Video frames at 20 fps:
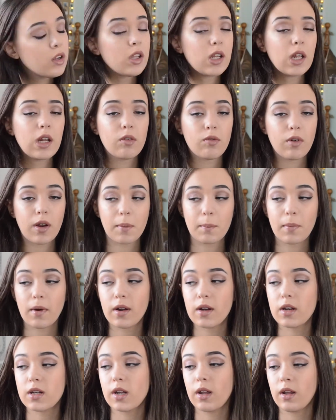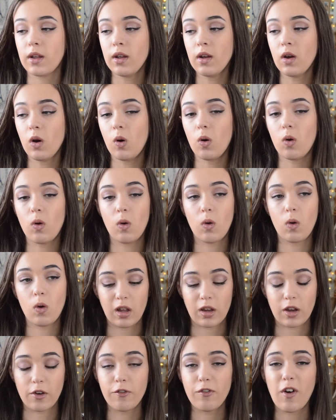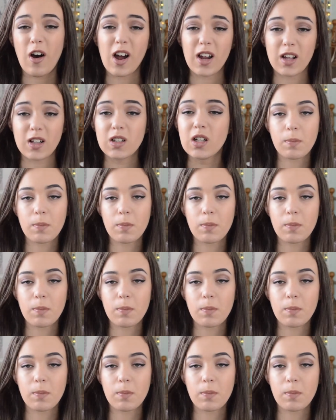You need a ring binder or like a file,